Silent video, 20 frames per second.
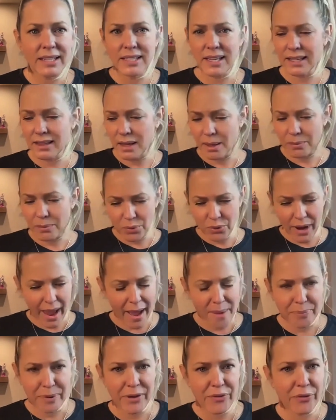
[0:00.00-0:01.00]
Like, I'm
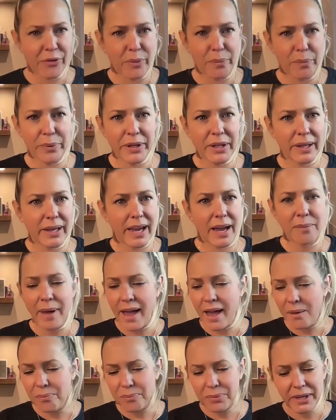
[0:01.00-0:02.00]
happy for Billy. I'm
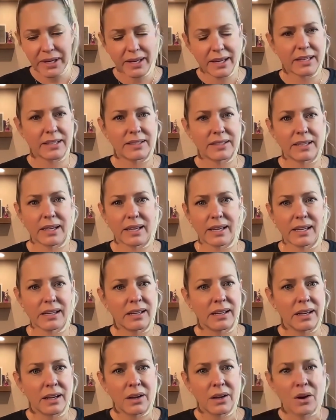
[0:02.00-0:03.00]
happy he did
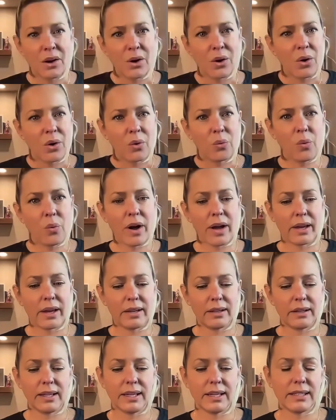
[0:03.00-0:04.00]
what
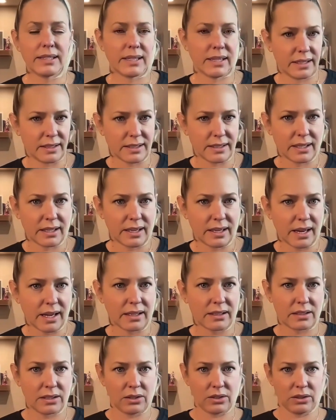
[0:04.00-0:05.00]
he did to get
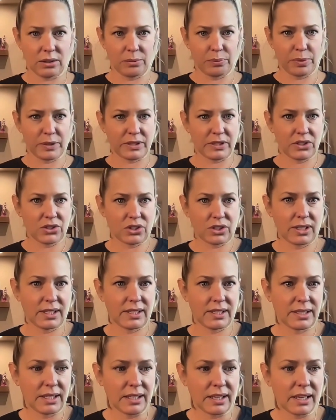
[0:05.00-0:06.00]
to the position he's
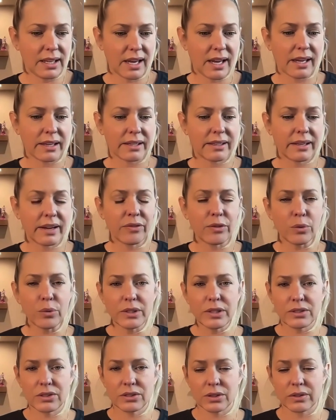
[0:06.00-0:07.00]
in again. Everyone
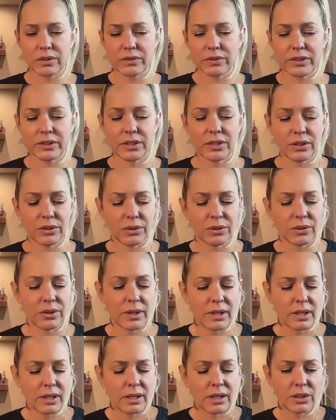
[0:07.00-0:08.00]
deserves to.
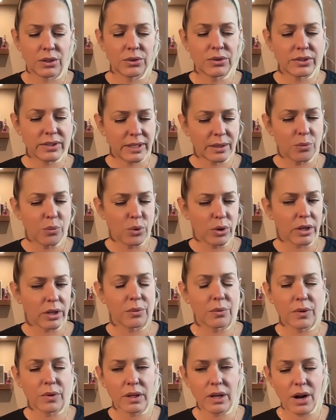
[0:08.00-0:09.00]
And you see him working
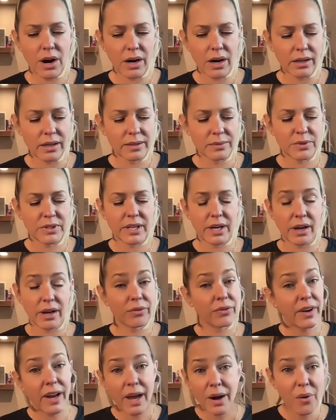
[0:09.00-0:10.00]
really hard on himself.
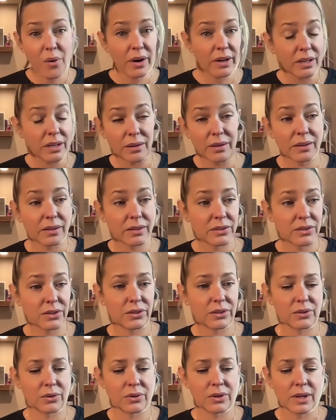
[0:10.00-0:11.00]
And I wanted
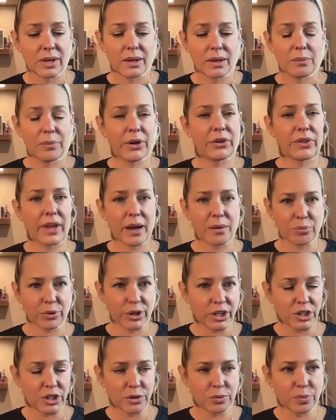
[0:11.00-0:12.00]
to build that
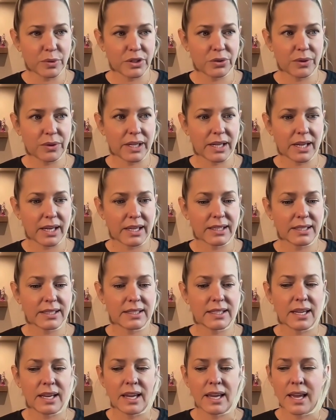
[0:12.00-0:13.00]
bridge between us,
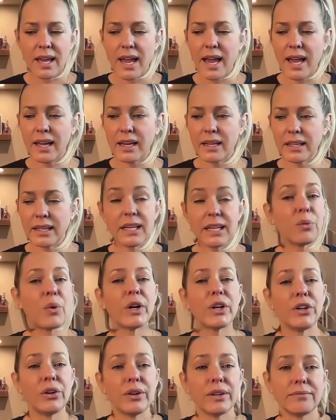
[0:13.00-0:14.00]
and he didn't want
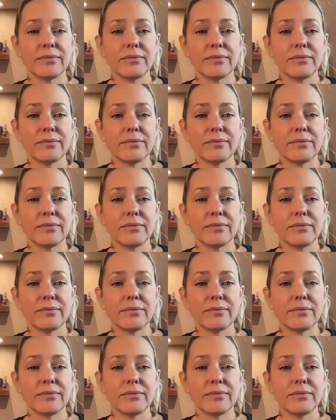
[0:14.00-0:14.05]
to do it.